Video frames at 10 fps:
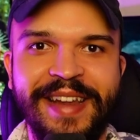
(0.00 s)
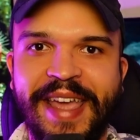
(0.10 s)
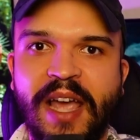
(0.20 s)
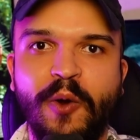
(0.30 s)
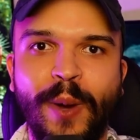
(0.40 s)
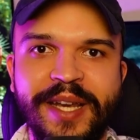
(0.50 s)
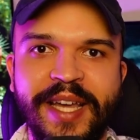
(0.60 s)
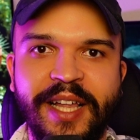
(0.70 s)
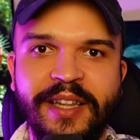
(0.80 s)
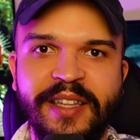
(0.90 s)
I can't quite
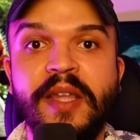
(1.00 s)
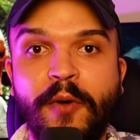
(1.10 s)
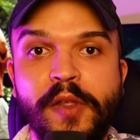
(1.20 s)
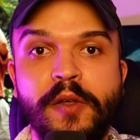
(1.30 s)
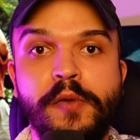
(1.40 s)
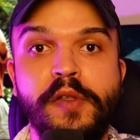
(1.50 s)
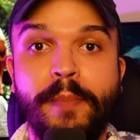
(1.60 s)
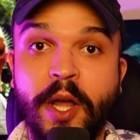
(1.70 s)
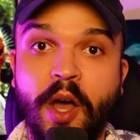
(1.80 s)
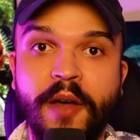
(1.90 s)
tell. They've also
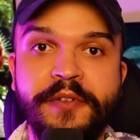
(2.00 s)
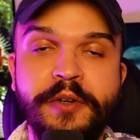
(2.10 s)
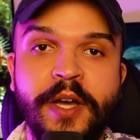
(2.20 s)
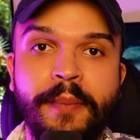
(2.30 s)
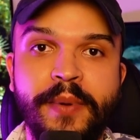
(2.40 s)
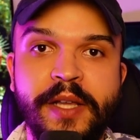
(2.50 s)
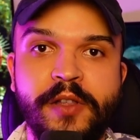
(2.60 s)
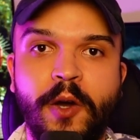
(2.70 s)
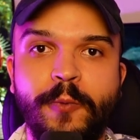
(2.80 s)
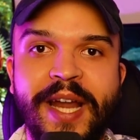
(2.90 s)
spun off two companies
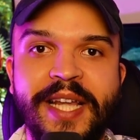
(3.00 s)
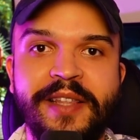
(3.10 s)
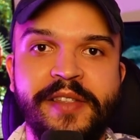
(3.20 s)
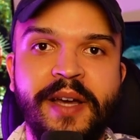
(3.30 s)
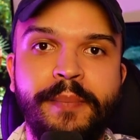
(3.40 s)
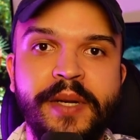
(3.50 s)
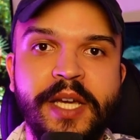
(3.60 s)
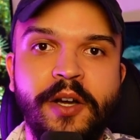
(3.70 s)
already. This company